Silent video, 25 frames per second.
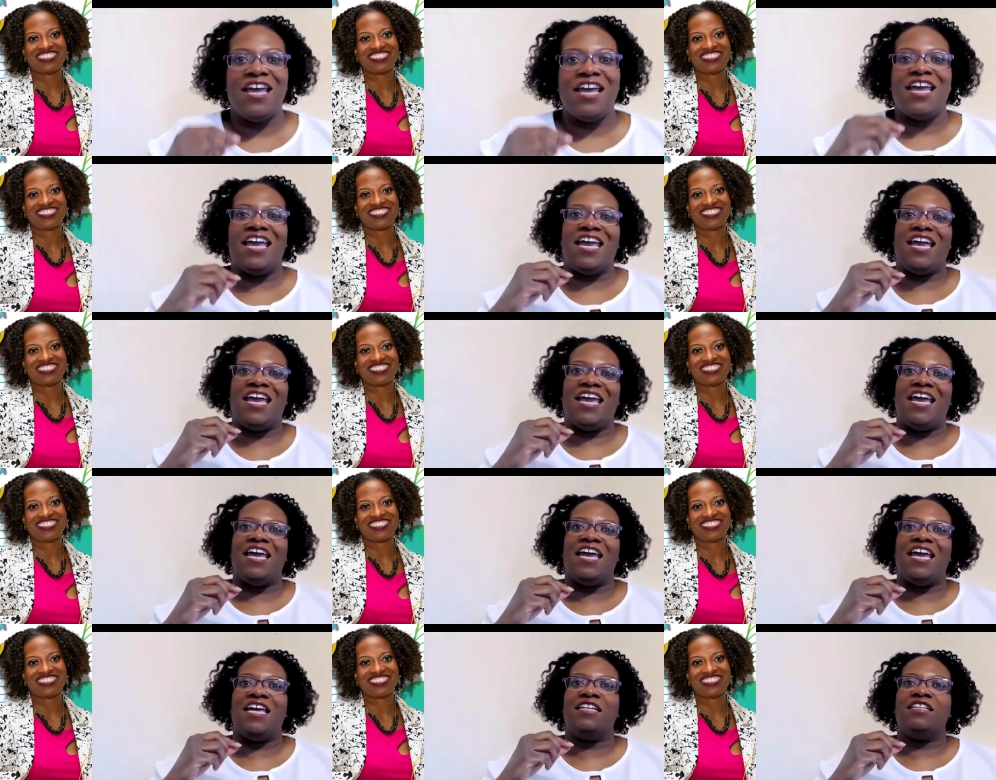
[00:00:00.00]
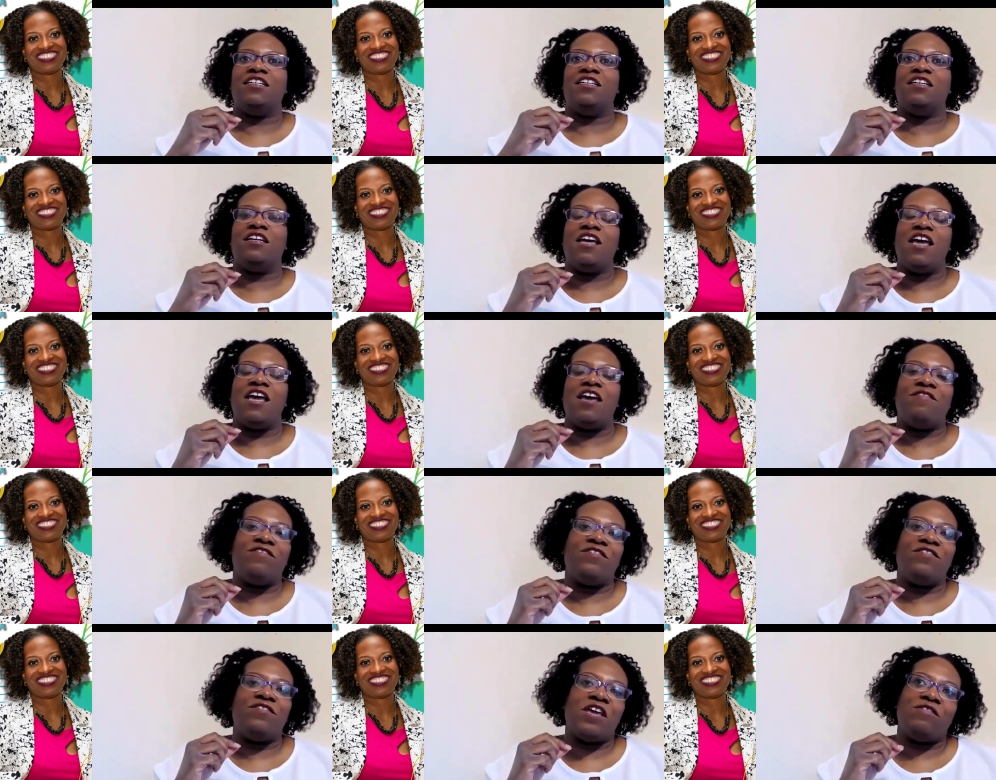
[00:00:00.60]
Speaker 1: And
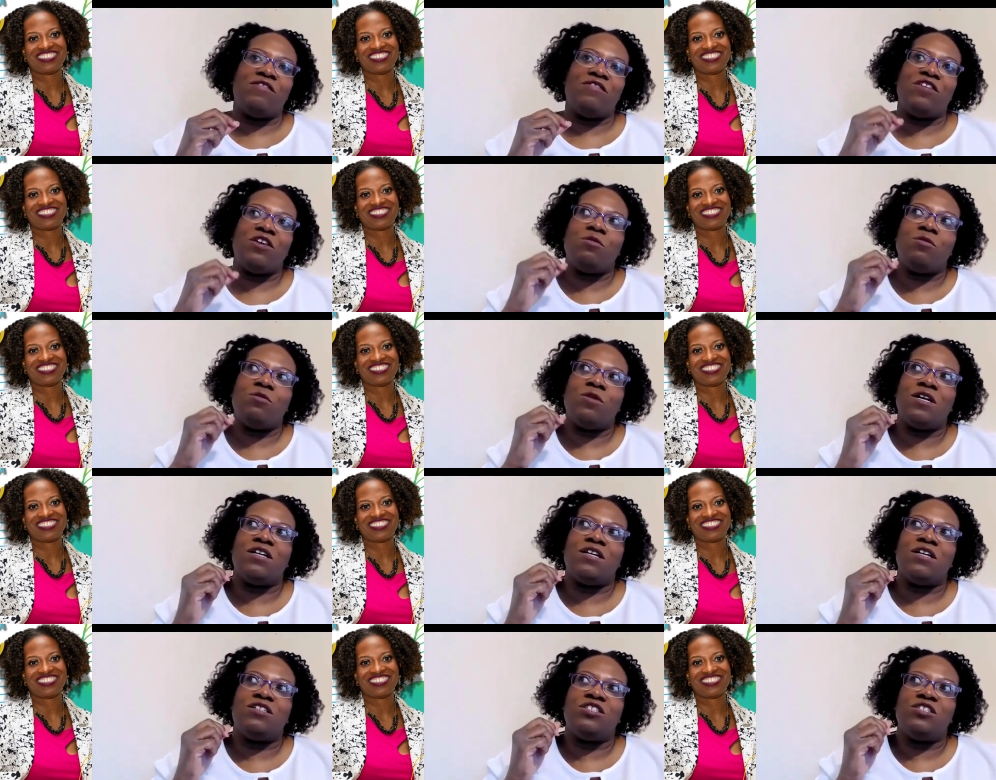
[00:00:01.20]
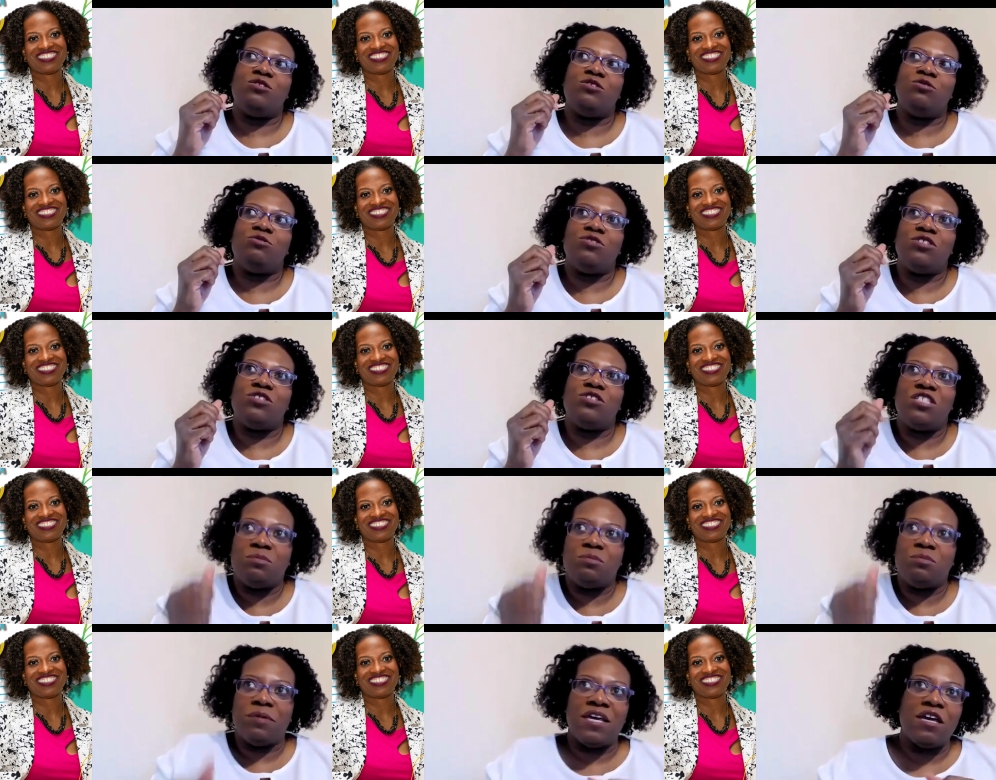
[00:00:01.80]
if, if you were to
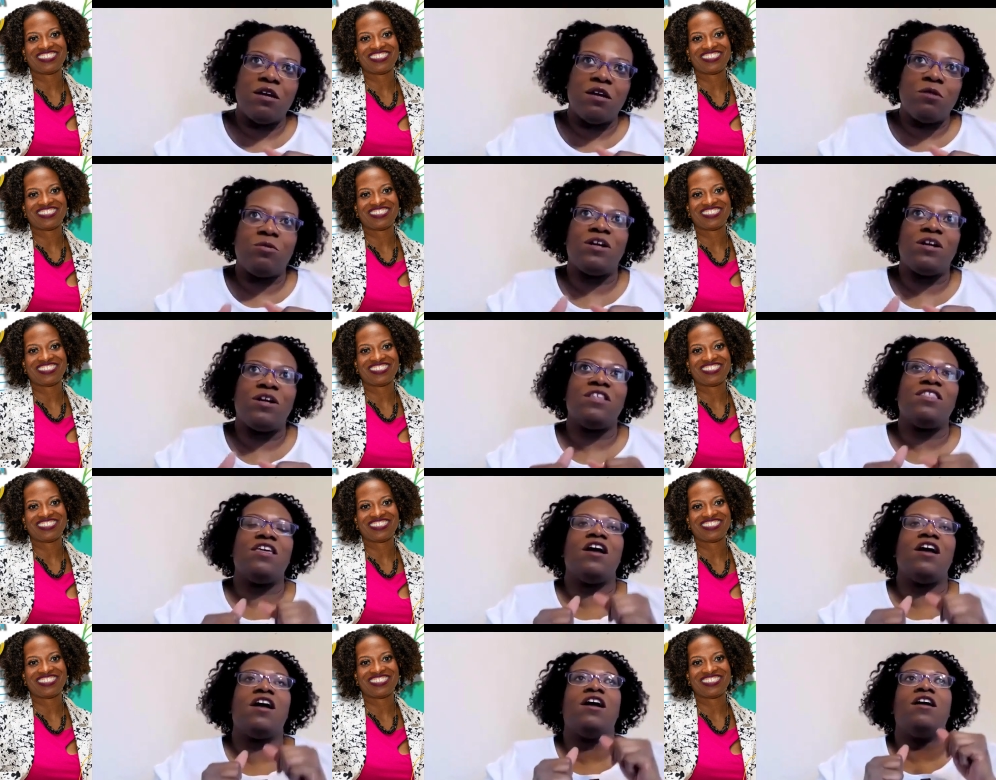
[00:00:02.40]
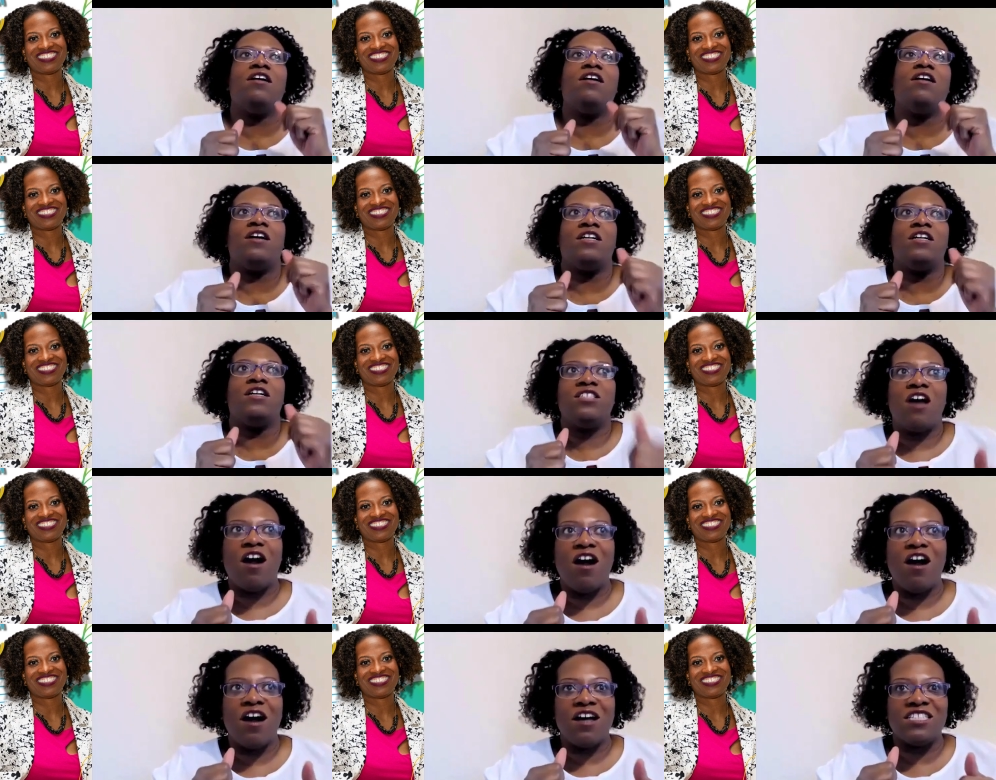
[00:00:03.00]
speak with her or
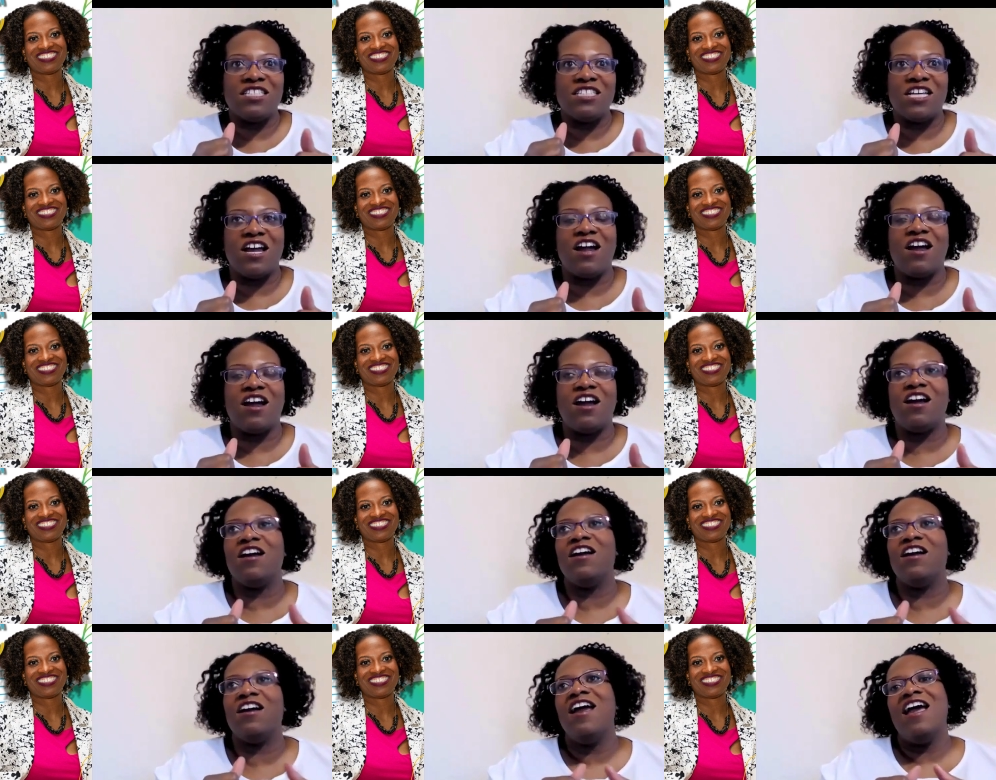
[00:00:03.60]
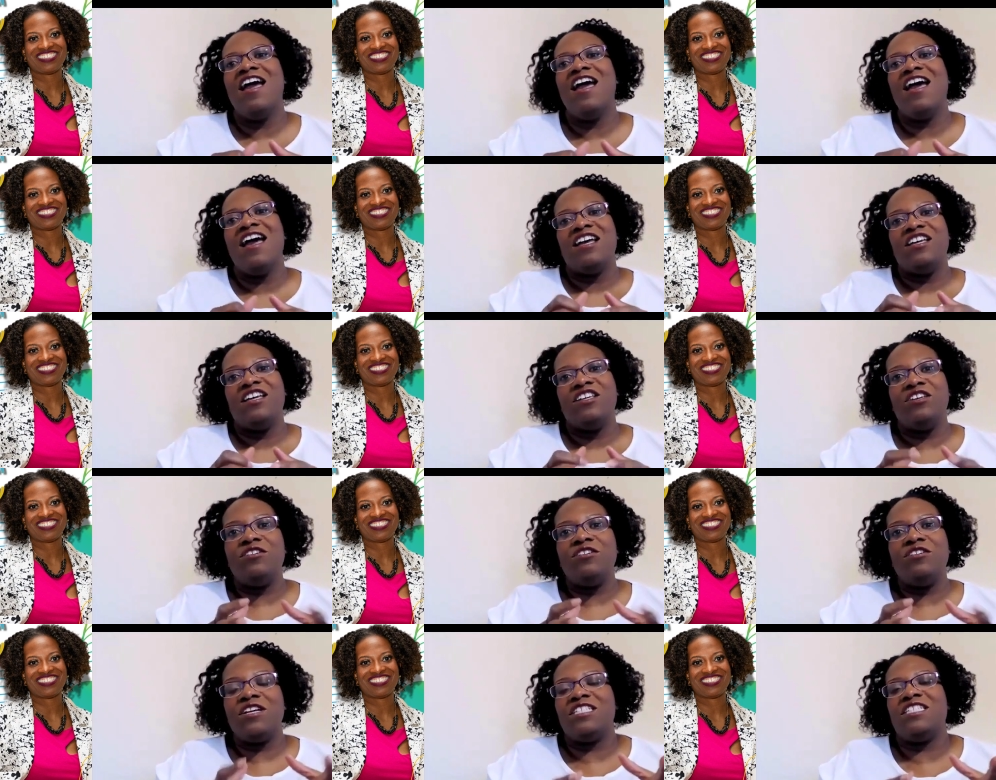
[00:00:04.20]
talk to her,
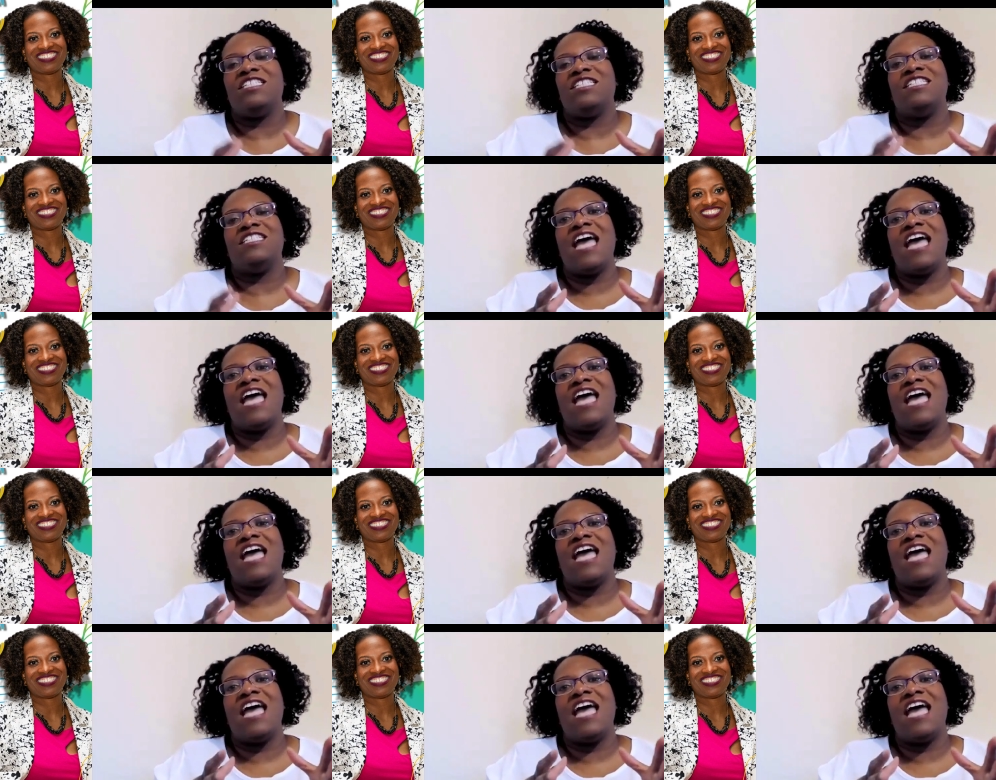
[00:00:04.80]
you could just